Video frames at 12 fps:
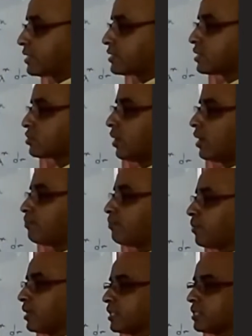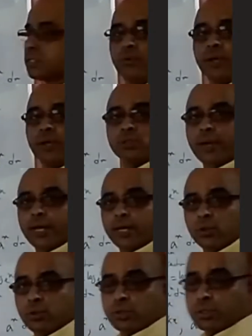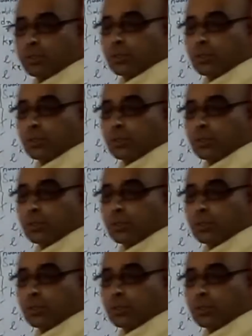x square plus a square square root.